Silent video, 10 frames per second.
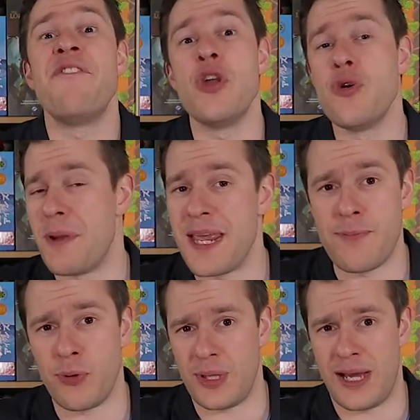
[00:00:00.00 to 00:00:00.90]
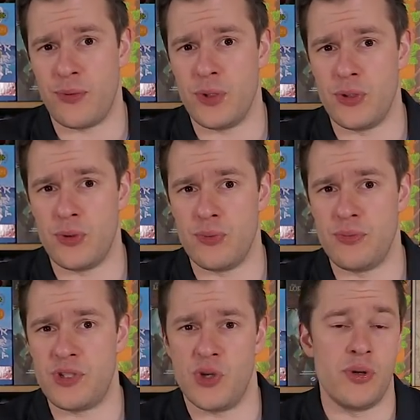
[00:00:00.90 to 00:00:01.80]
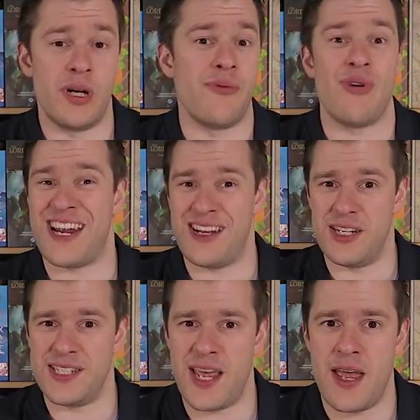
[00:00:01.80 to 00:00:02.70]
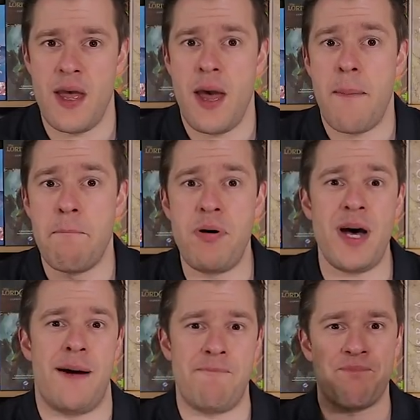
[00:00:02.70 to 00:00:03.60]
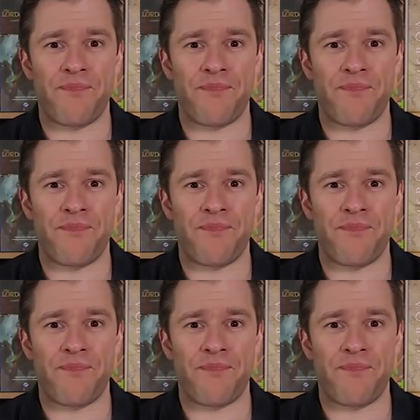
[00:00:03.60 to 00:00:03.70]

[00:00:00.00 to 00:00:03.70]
few people that will sort of like recognize it. But